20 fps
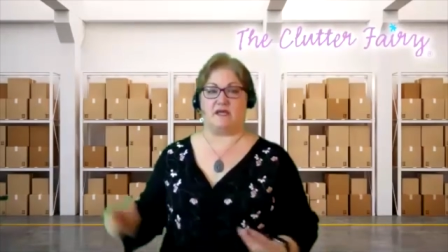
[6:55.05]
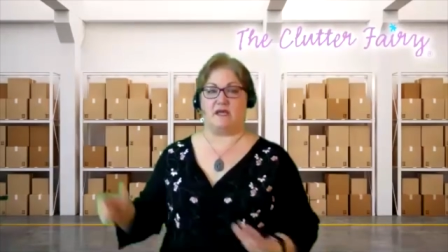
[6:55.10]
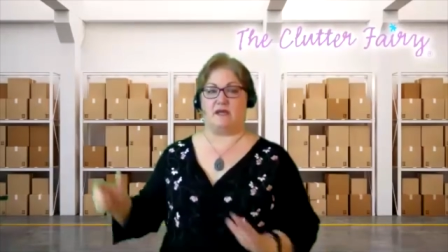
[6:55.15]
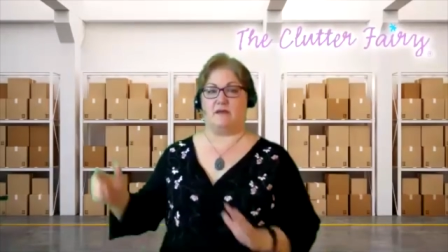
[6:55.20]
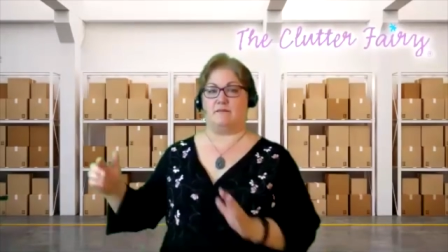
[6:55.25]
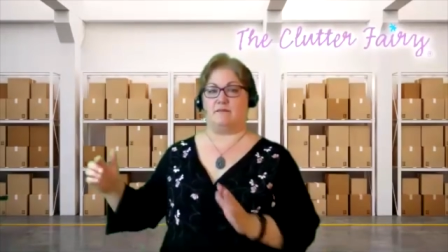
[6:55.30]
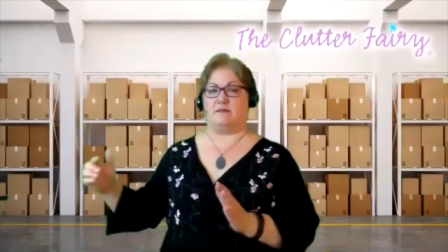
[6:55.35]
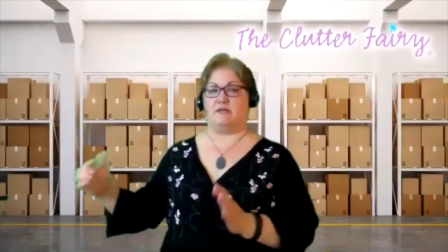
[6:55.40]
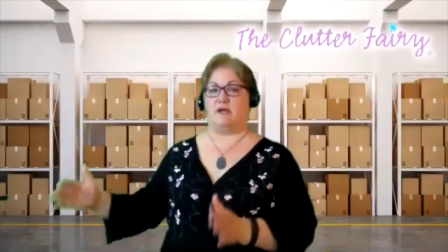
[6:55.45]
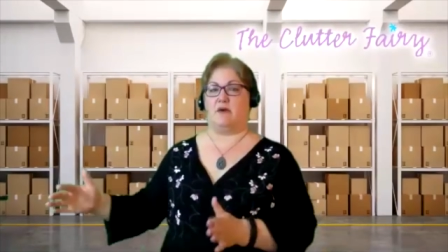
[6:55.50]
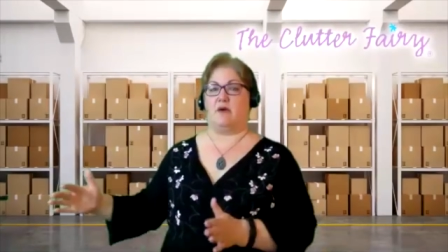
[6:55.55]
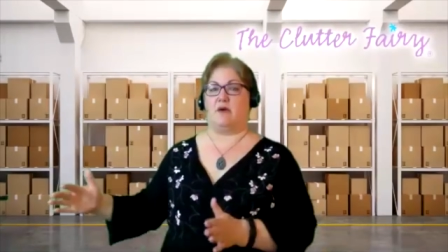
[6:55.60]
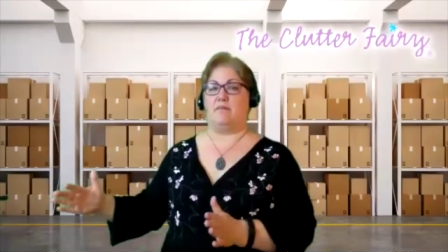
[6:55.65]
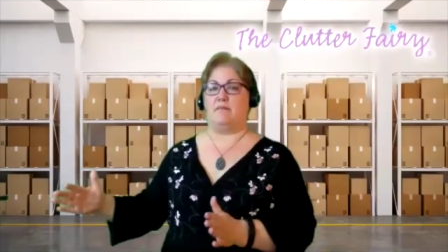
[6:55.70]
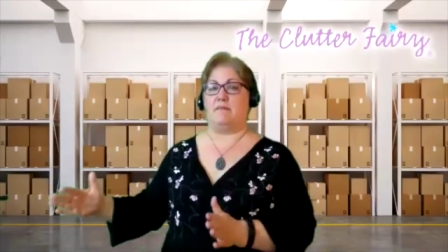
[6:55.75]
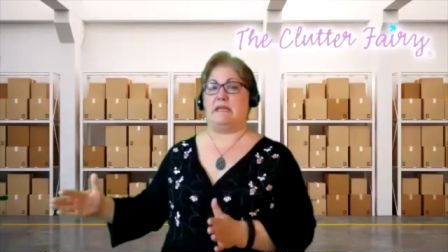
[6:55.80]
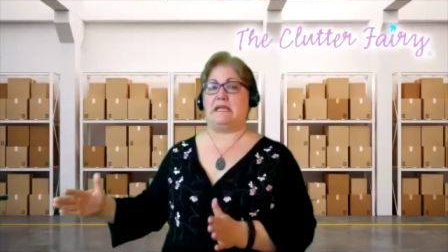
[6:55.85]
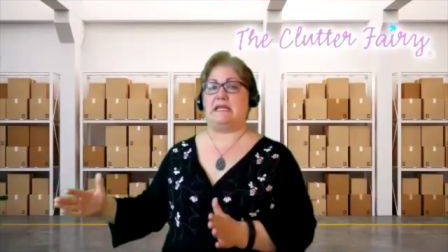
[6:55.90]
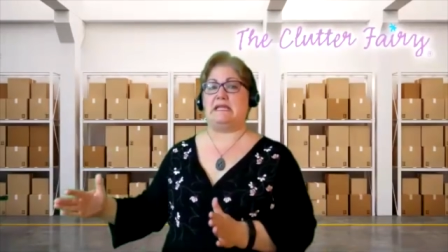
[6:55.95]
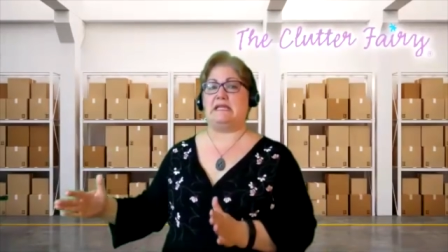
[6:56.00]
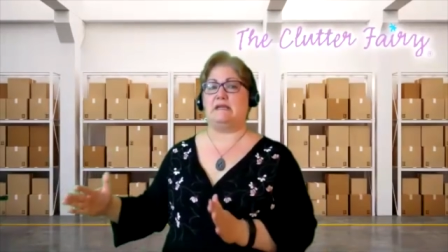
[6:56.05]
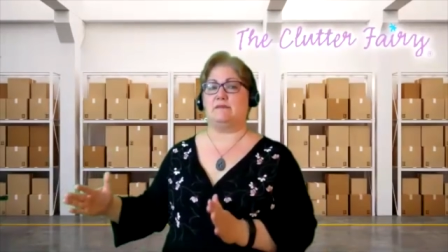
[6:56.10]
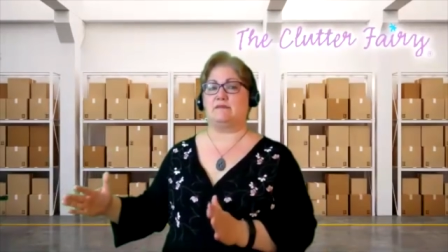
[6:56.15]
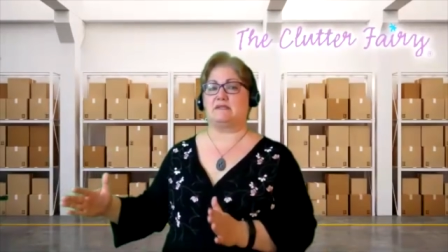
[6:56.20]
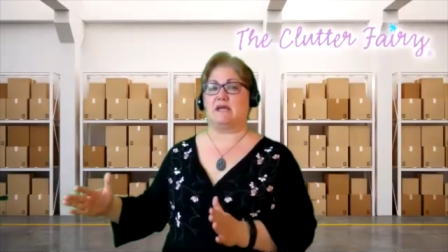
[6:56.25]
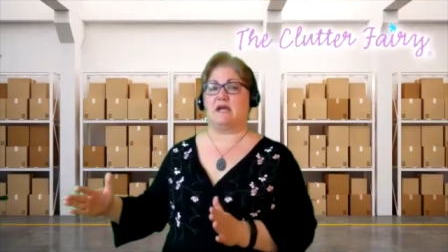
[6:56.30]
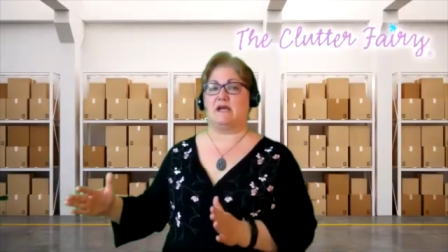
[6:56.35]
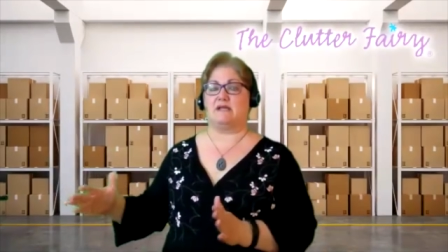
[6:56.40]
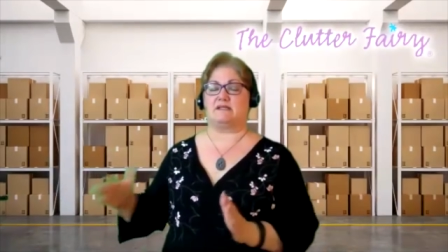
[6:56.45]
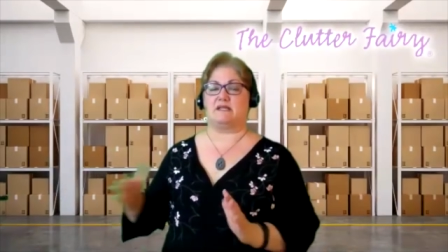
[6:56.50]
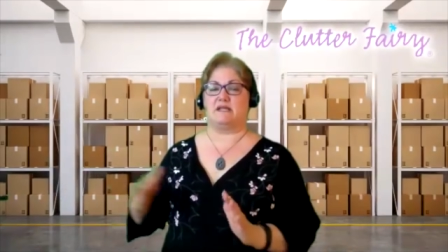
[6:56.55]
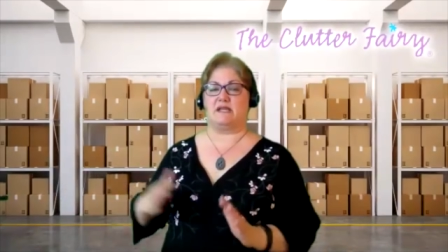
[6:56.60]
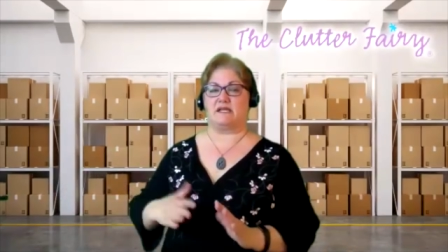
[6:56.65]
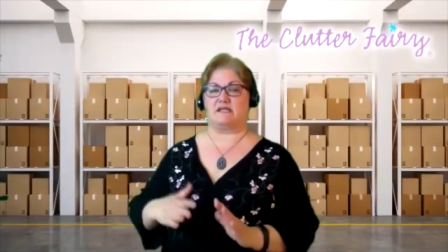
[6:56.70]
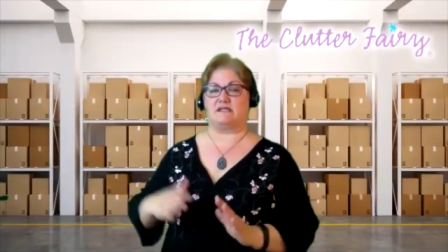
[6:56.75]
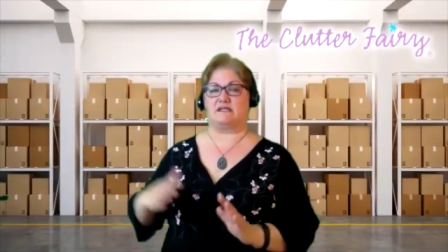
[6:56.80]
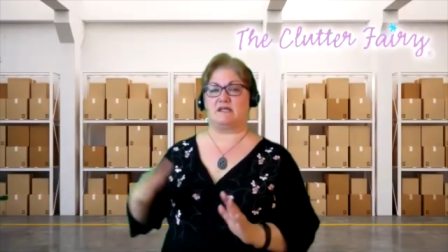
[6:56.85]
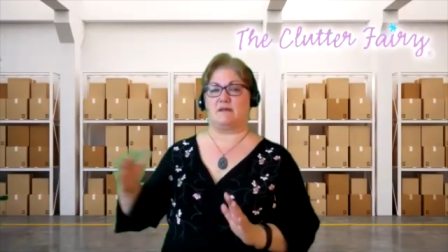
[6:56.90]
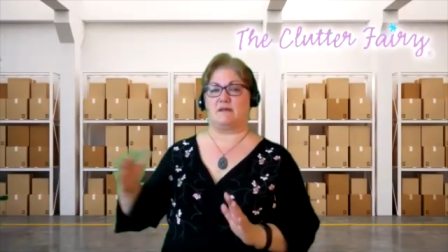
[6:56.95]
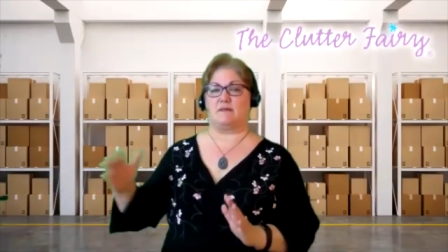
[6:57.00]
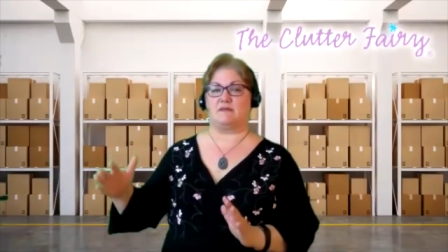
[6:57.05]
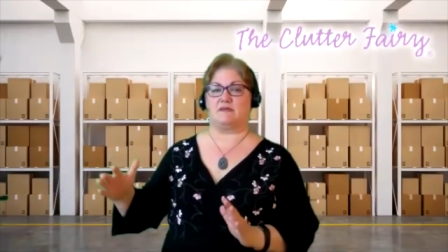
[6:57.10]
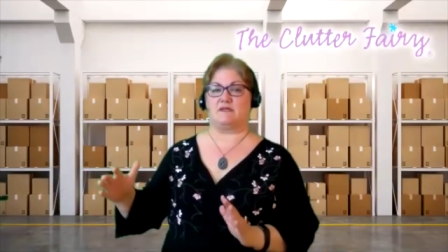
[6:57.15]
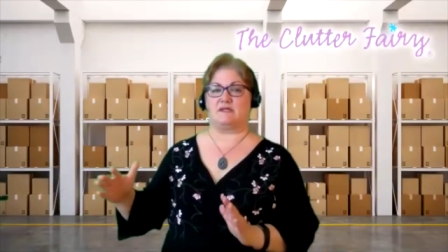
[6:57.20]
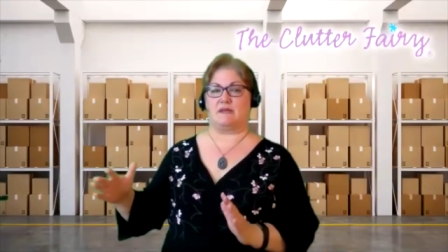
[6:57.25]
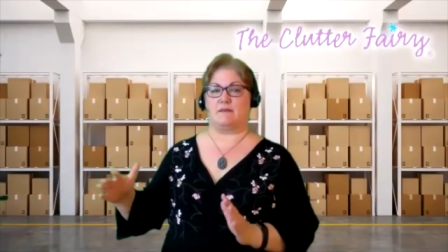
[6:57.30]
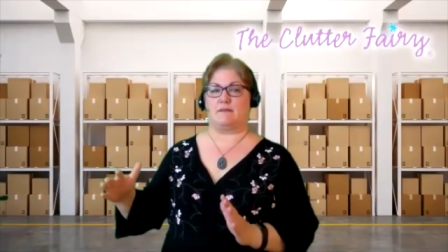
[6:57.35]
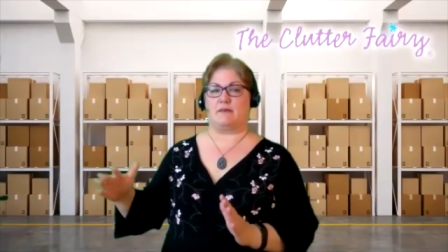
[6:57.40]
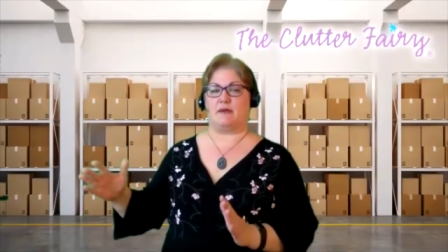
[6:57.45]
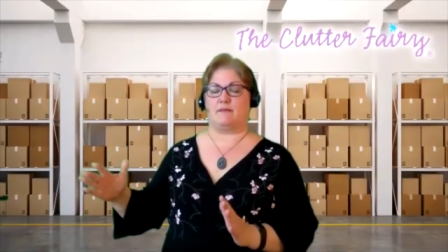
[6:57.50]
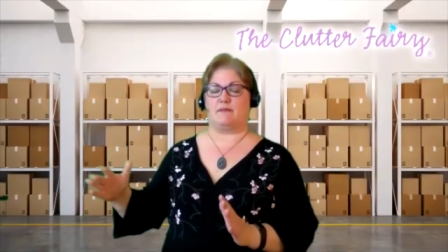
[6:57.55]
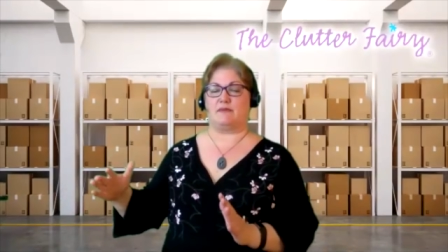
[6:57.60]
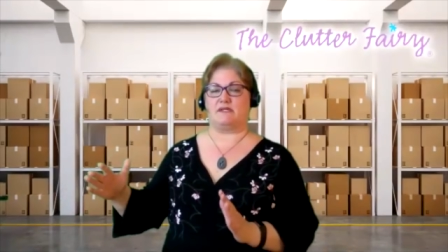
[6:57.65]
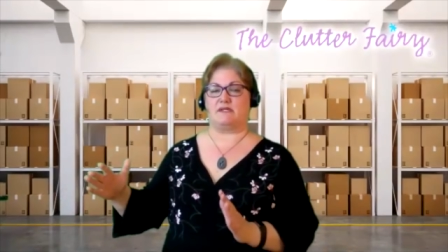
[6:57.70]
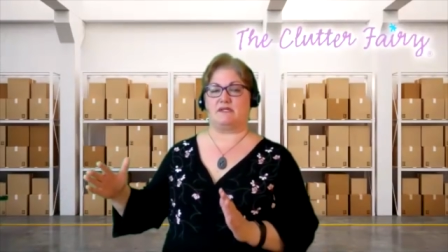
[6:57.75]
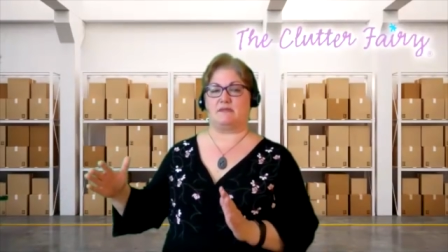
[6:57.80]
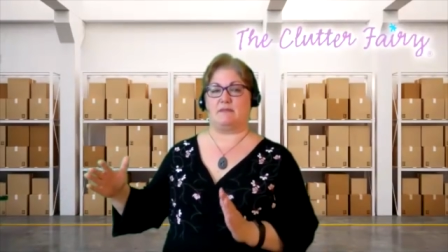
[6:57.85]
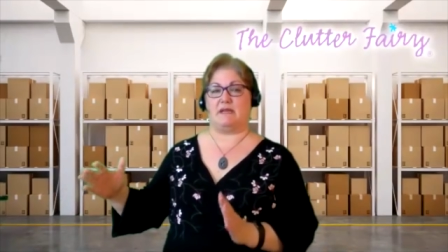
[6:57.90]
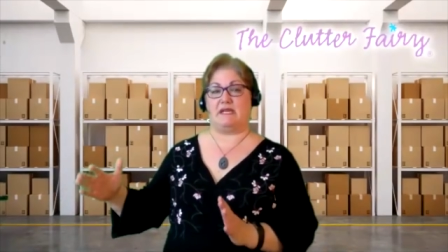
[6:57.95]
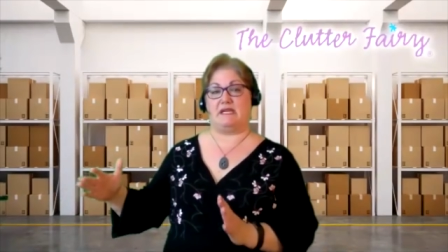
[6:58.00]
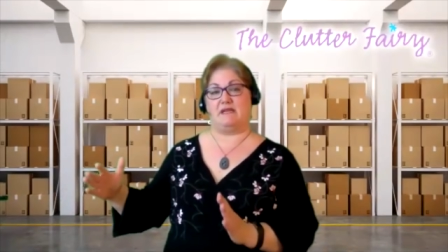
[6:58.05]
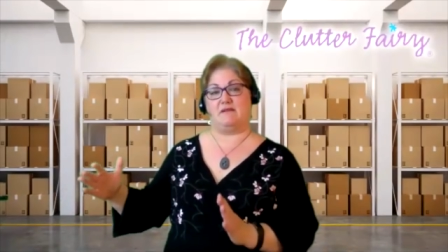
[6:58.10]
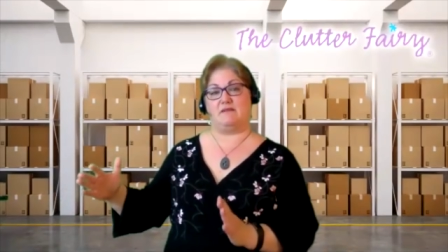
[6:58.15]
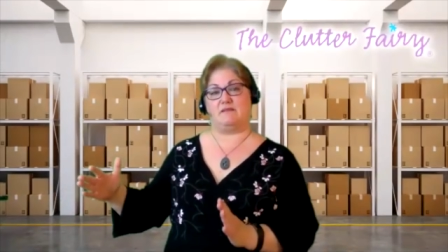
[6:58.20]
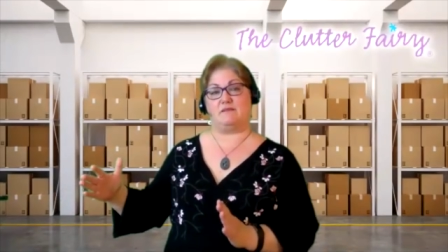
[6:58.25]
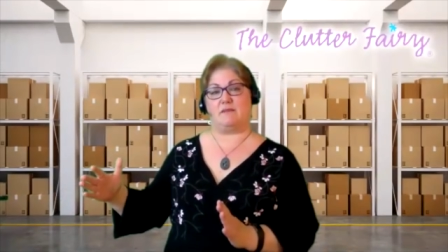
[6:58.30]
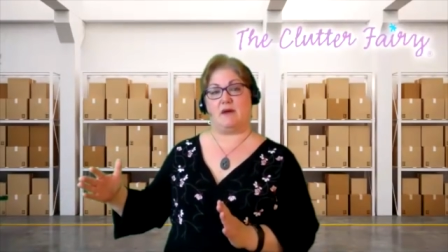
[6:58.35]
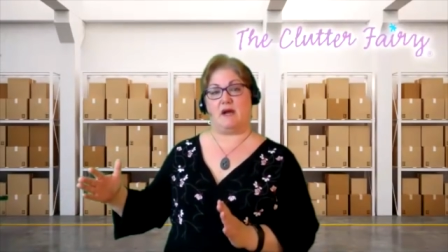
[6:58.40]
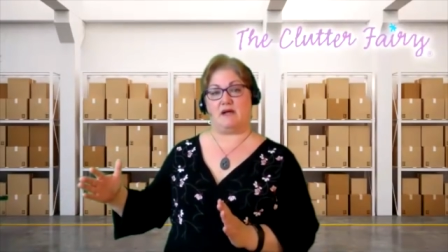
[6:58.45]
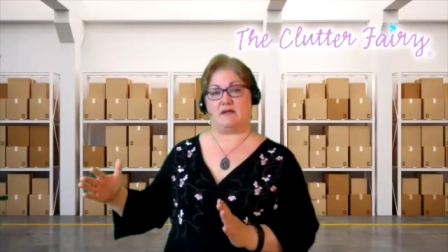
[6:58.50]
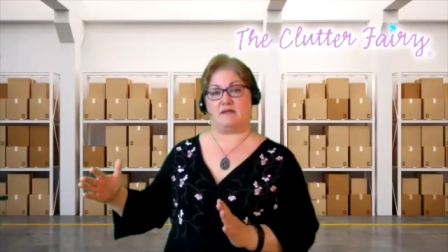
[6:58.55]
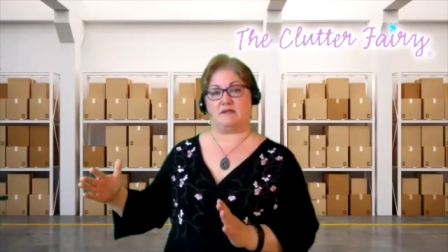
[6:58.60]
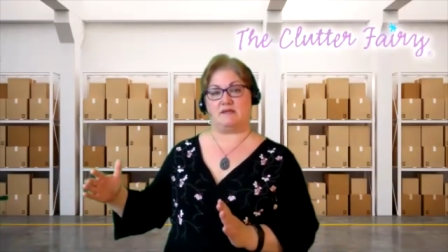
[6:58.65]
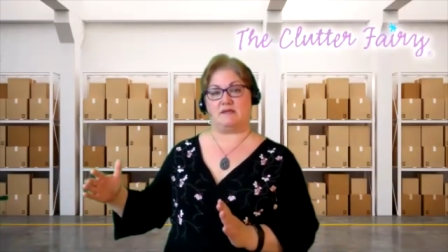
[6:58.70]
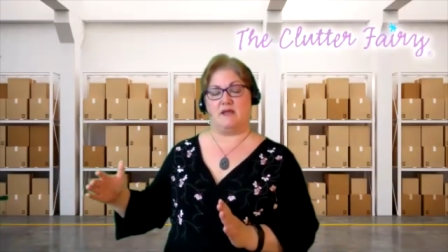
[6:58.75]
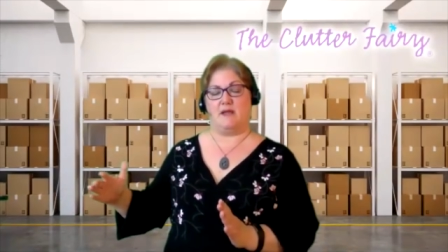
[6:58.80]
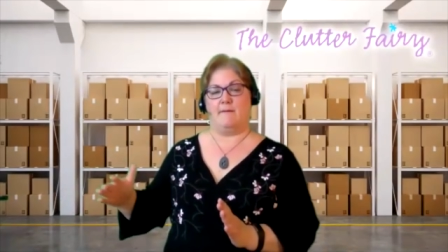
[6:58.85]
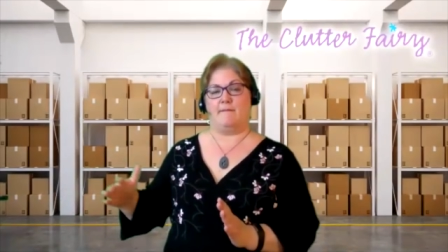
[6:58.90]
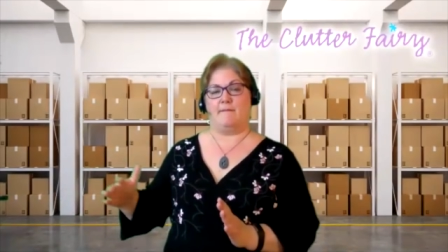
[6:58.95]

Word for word: A medium size, the next step up is a medium box.